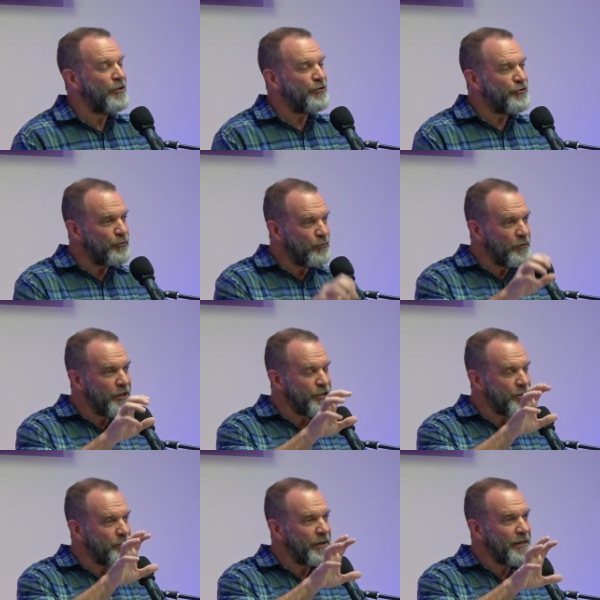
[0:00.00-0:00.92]
to
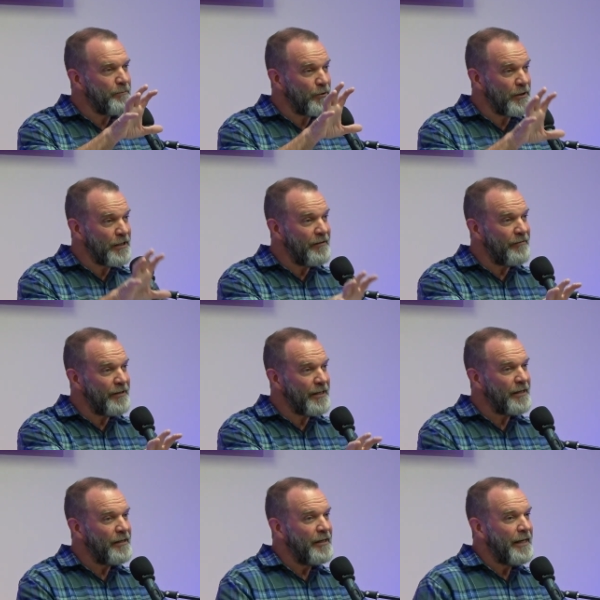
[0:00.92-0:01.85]
reach a people
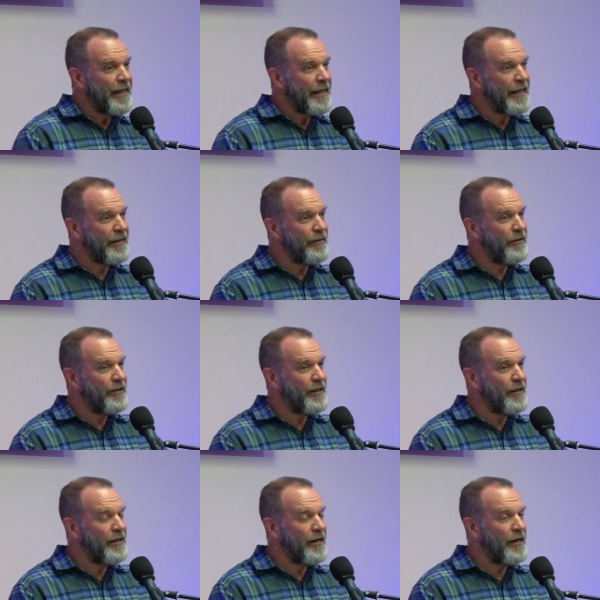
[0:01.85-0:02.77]
living in
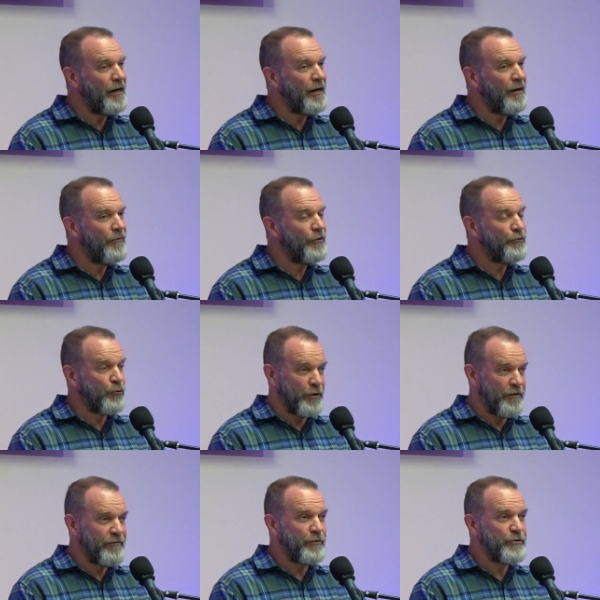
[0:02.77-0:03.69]
the, uh, the
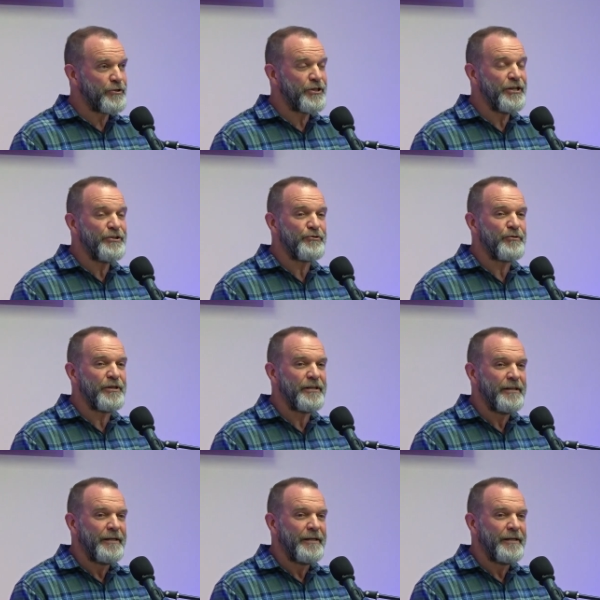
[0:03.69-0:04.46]
21st century.